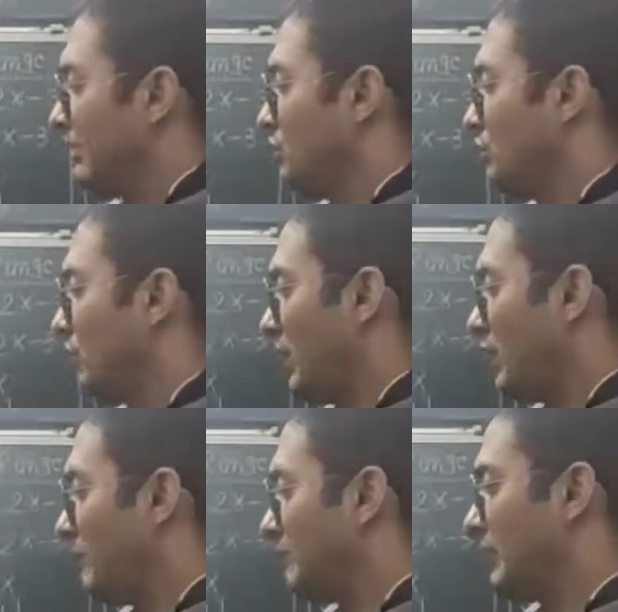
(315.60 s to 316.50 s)

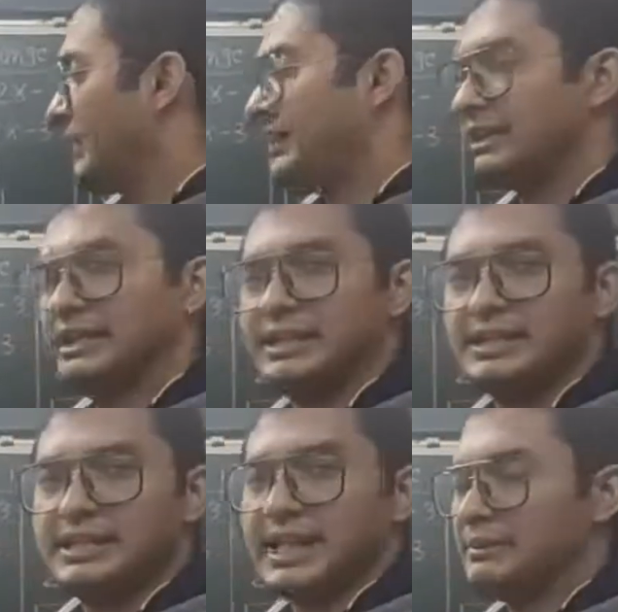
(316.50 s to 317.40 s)
Square of 3,
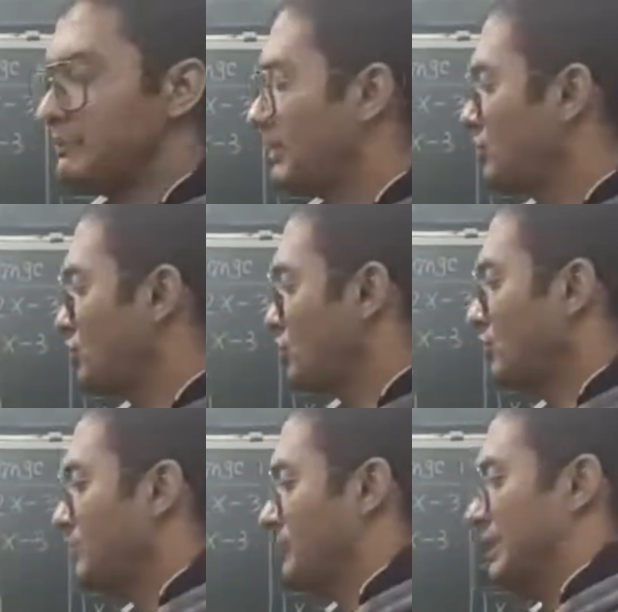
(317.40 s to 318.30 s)
9 plus
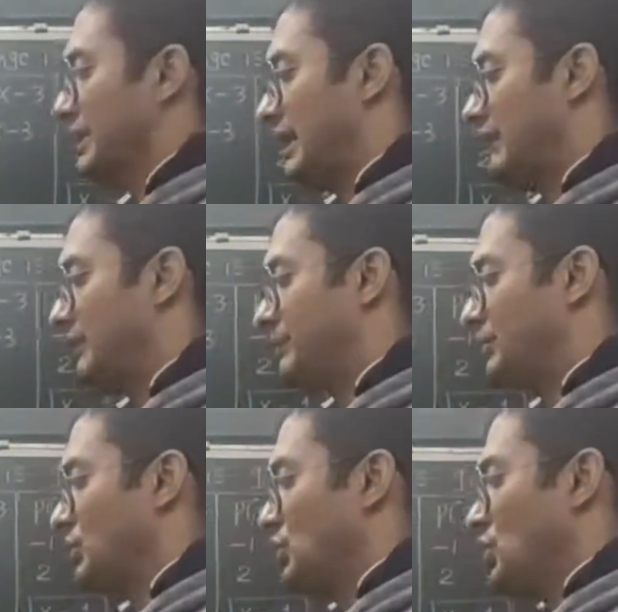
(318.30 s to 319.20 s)
2,
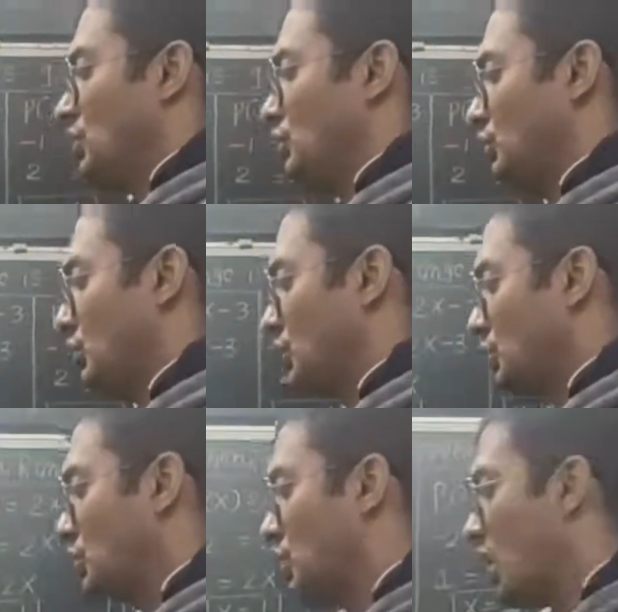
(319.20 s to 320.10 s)
11. So
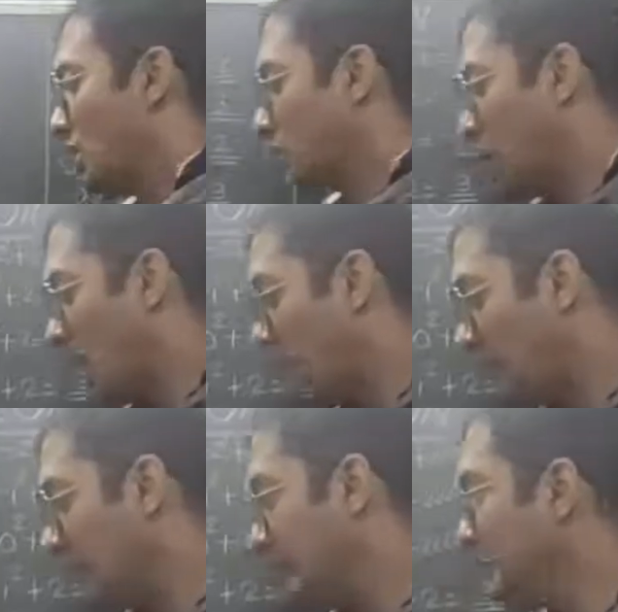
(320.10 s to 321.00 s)
you got
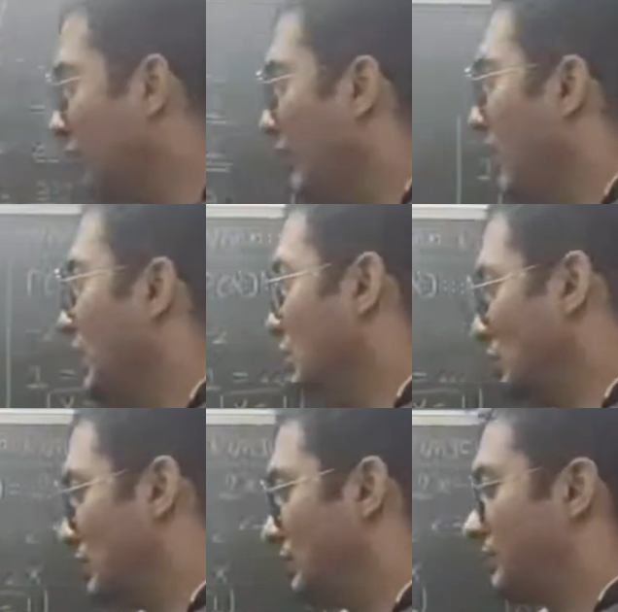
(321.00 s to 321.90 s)
all these
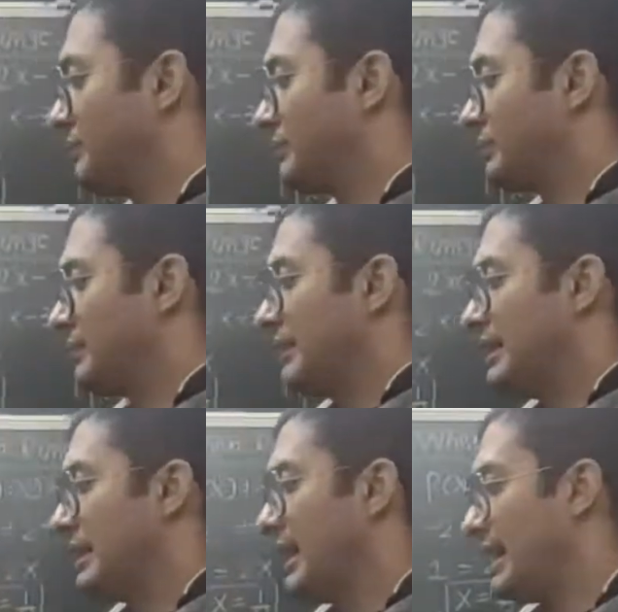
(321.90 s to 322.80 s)
values
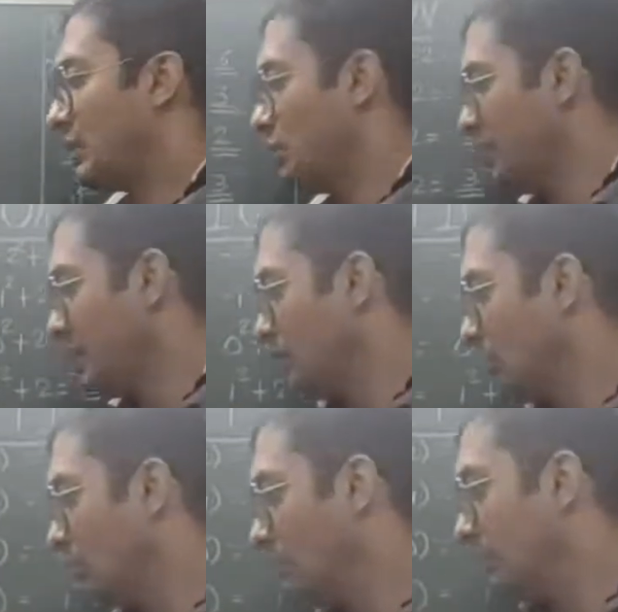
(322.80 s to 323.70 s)
according
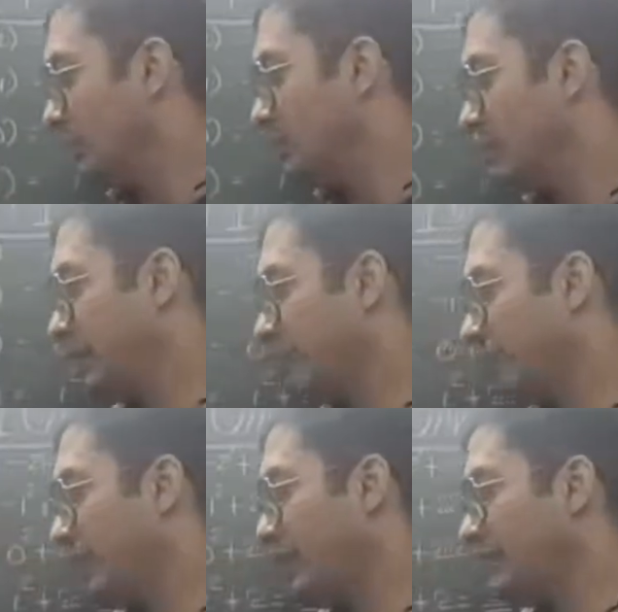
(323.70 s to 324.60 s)
to the
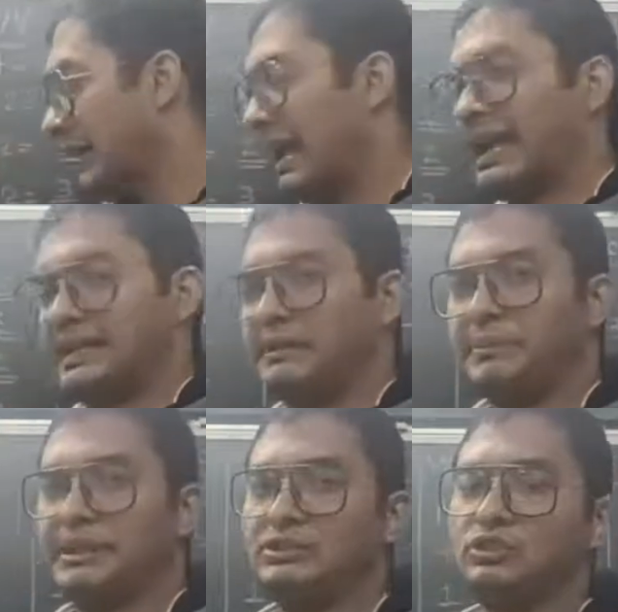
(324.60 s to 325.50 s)
different
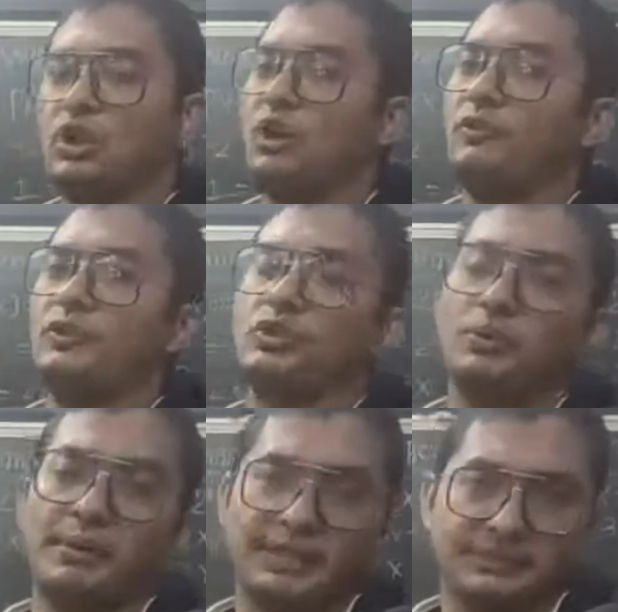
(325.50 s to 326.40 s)
elements of
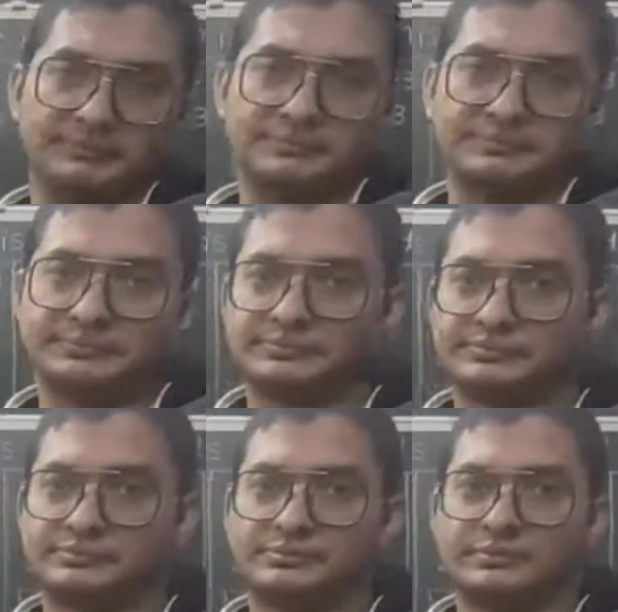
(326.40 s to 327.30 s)
domain,
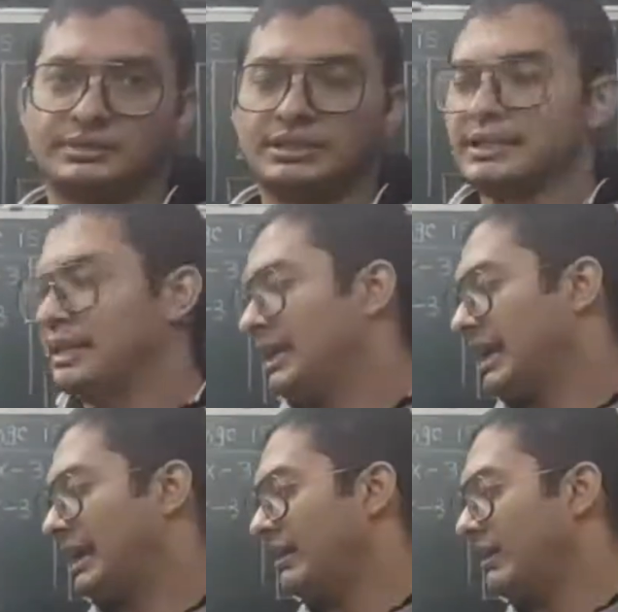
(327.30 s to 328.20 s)

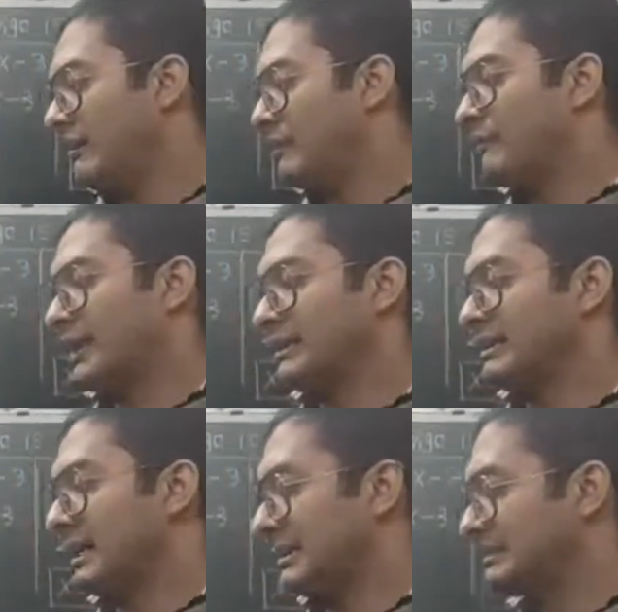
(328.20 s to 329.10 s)
and our
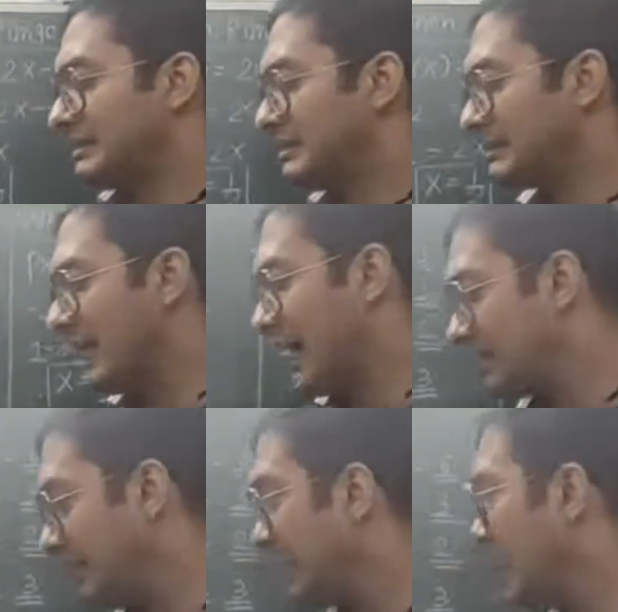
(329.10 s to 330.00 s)
final answers are